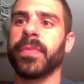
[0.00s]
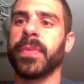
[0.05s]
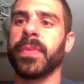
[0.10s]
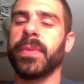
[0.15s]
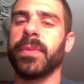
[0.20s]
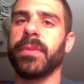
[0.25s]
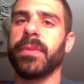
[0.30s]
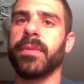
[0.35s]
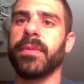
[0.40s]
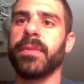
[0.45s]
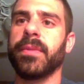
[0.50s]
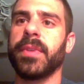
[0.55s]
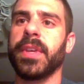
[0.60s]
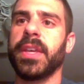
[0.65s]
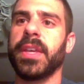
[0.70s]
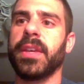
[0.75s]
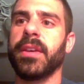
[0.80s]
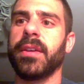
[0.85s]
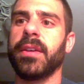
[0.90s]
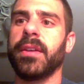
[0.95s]

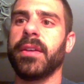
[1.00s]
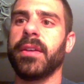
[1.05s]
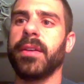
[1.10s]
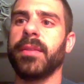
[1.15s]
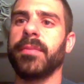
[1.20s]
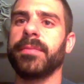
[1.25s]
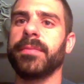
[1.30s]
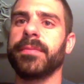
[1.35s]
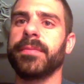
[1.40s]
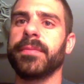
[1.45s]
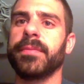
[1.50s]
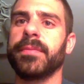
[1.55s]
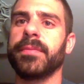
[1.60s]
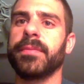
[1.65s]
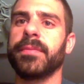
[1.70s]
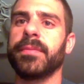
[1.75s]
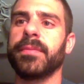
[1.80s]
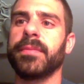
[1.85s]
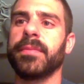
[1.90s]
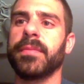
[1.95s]
Okay.
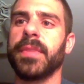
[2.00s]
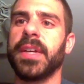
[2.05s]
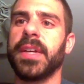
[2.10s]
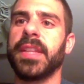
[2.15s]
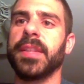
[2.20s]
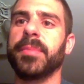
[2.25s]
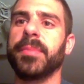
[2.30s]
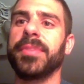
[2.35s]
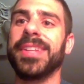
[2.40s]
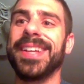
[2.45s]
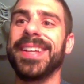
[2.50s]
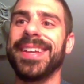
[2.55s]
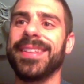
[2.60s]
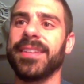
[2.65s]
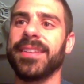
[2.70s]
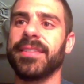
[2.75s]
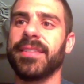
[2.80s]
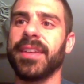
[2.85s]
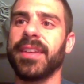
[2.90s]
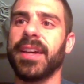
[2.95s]
On the play
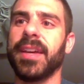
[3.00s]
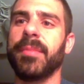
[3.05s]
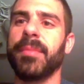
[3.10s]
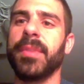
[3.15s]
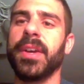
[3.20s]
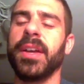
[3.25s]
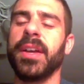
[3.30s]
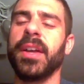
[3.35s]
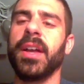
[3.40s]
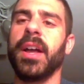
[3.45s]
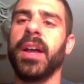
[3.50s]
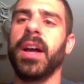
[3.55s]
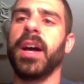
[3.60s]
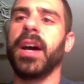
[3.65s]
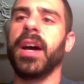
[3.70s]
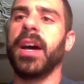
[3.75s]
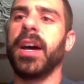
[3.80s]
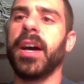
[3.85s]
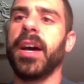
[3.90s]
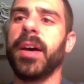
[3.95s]
this time.
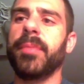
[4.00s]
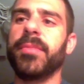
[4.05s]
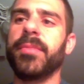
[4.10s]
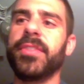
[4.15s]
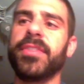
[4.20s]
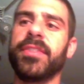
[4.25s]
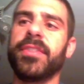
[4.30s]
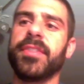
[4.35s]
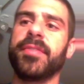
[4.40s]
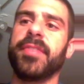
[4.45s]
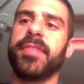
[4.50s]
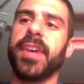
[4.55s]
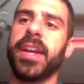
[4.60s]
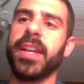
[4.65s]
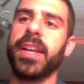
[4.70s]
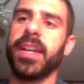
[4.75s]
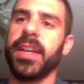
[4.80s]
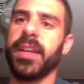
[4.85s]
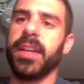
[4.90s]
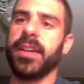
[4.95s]
This is a fine
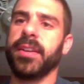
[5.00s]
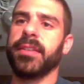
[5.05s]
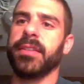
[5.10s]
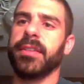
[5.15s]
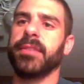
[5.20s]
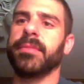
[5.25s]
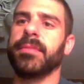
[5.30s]
hand.